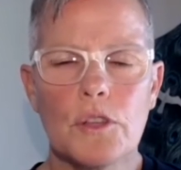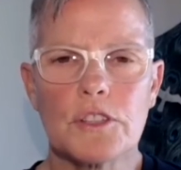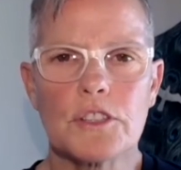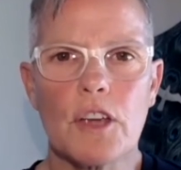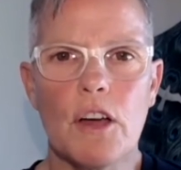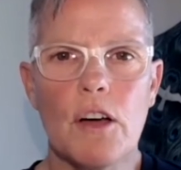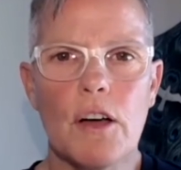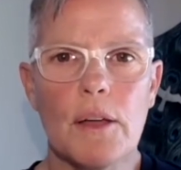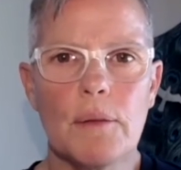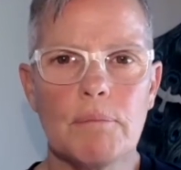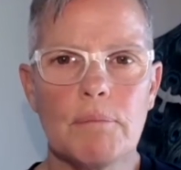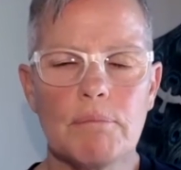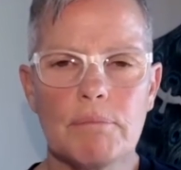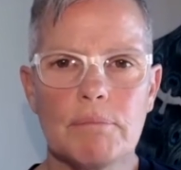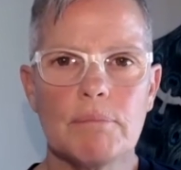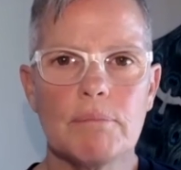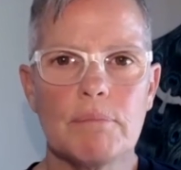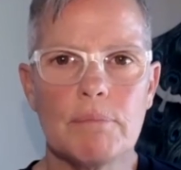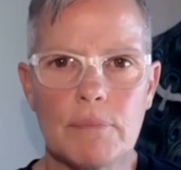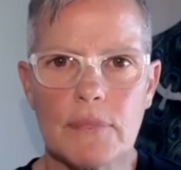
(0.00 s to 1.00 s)
the time
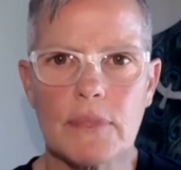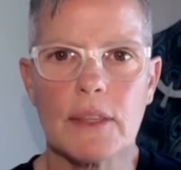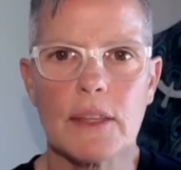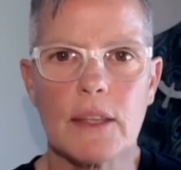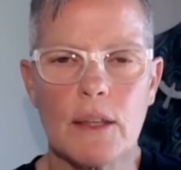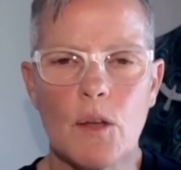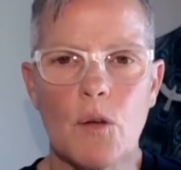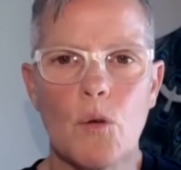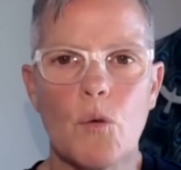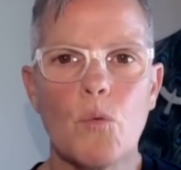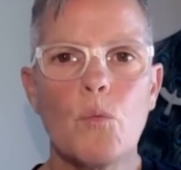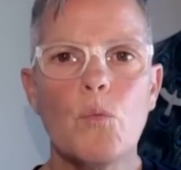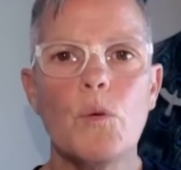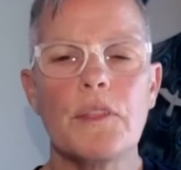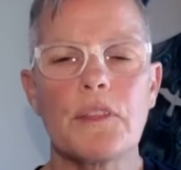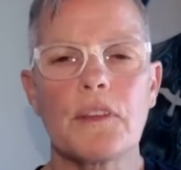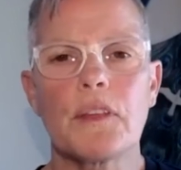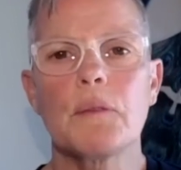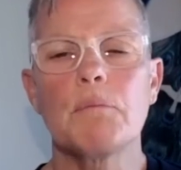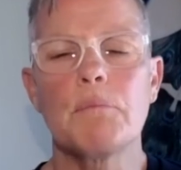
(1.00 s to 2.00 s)

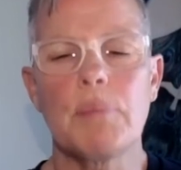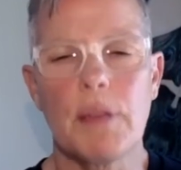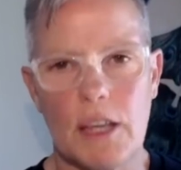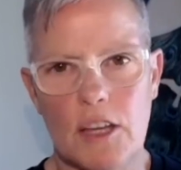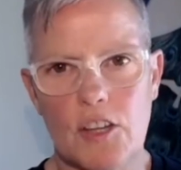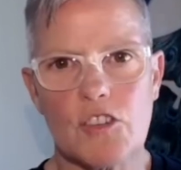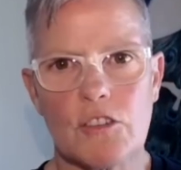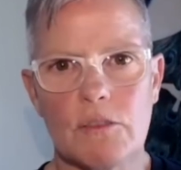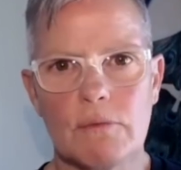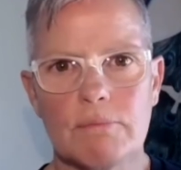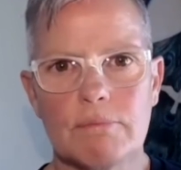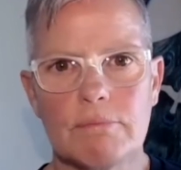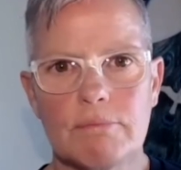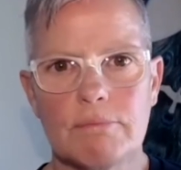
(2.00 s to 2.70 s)
with compassion.